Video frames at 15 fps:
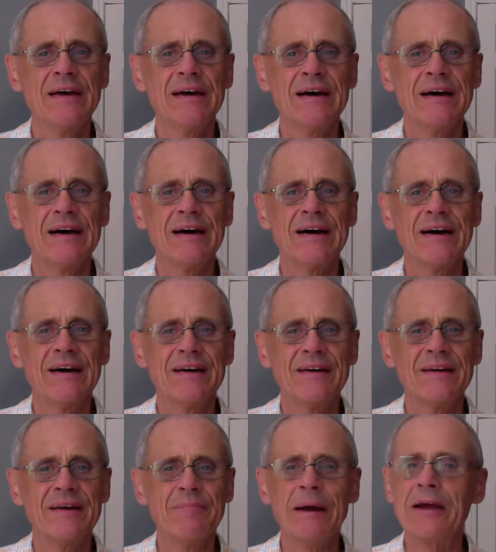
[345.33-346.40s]

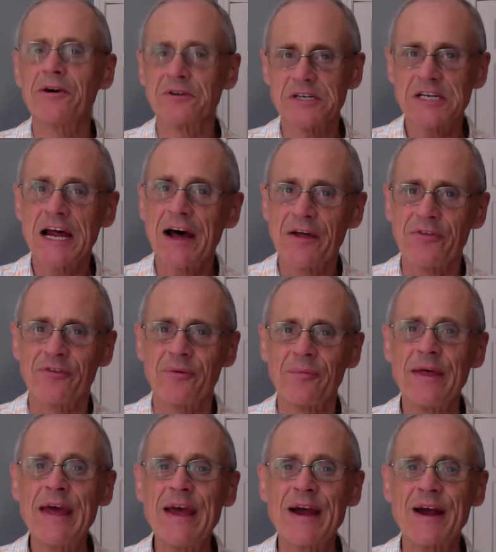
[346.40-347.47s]
It might go south from
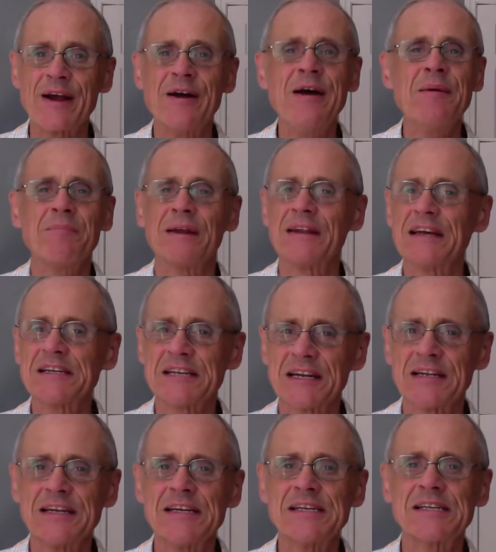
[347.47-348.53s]
there, but let's at
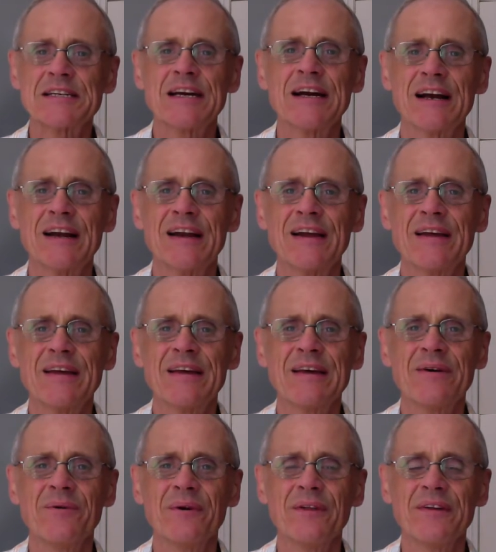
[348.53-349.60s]
least start
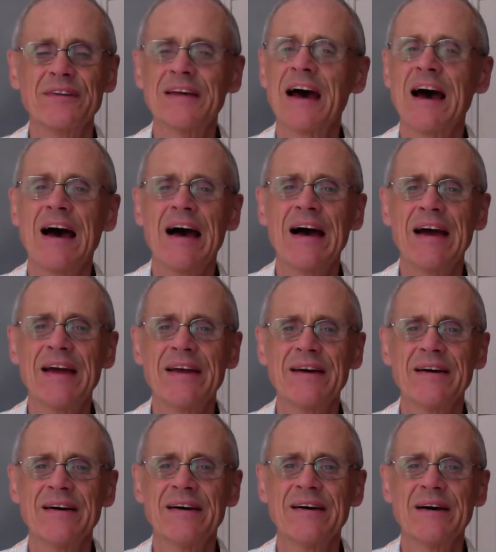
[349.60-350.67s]
with as high
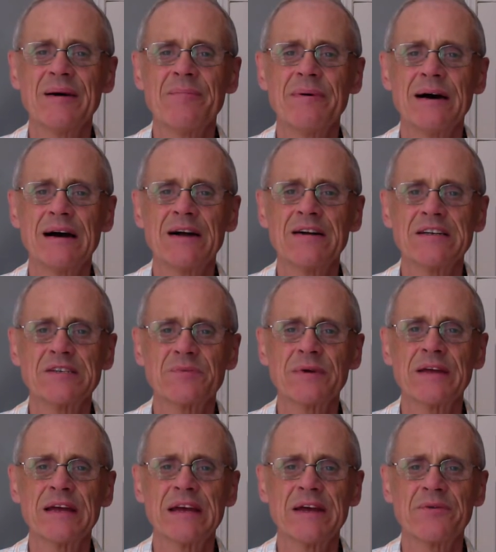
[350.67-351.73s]
a bar as we
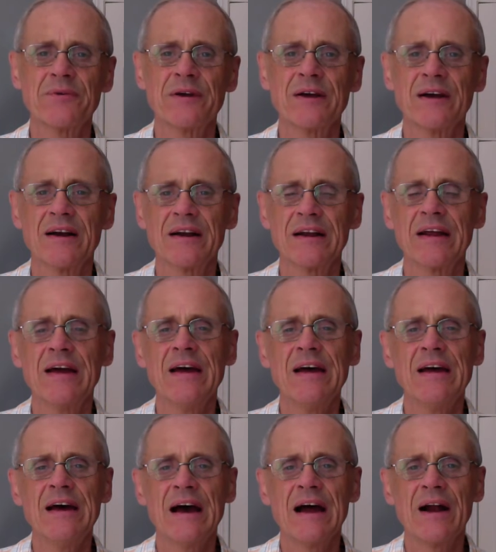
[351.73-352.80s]
can regarding
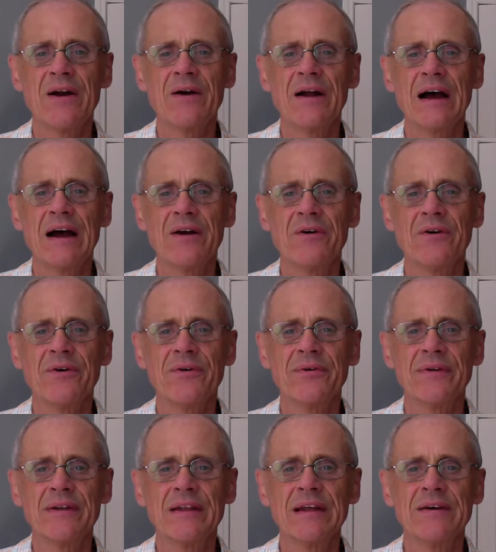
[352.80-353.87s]
our own
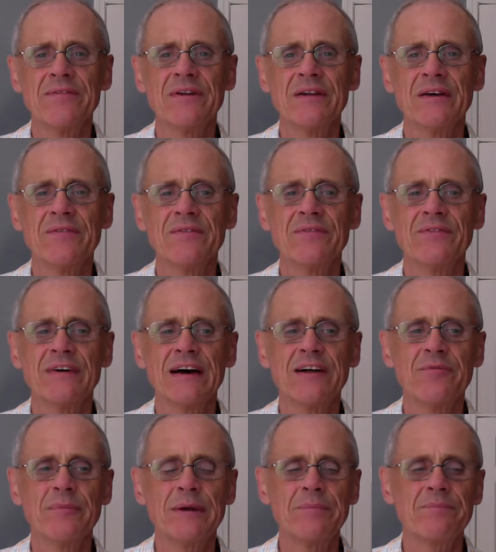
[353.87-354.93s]
level of
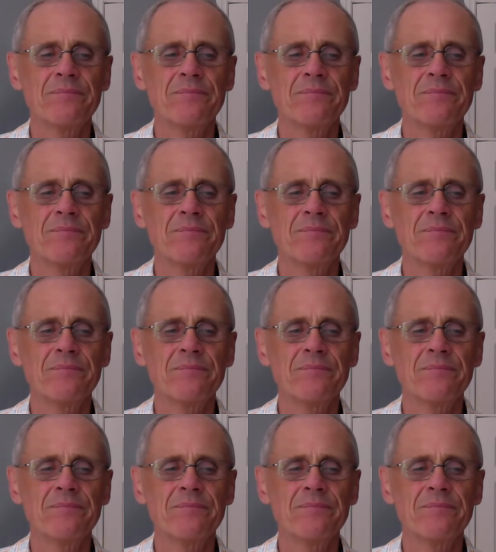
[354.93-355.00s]
involvement.